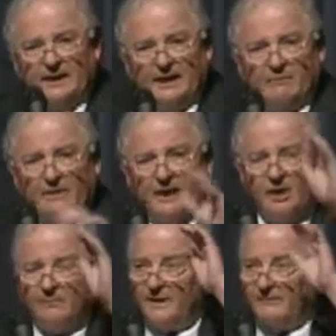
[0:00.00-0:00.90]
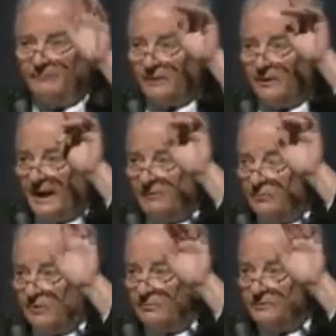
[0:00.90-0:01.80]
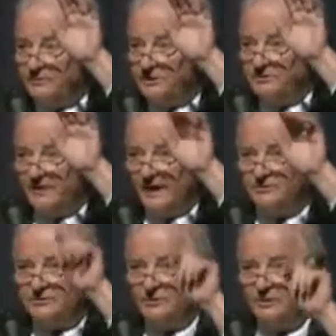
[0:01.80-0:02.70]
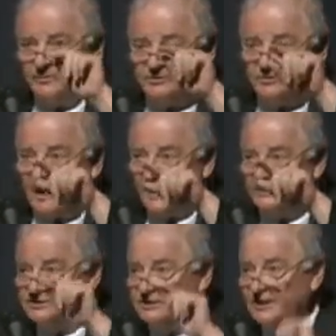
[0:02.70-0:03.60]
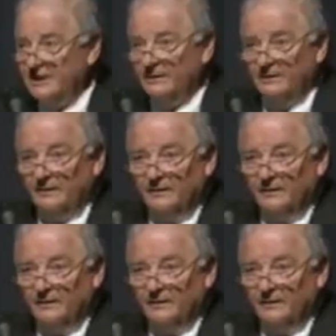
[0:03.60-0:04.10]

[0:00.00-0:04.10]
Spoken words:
It would help if the light were just down just a little bit so I could see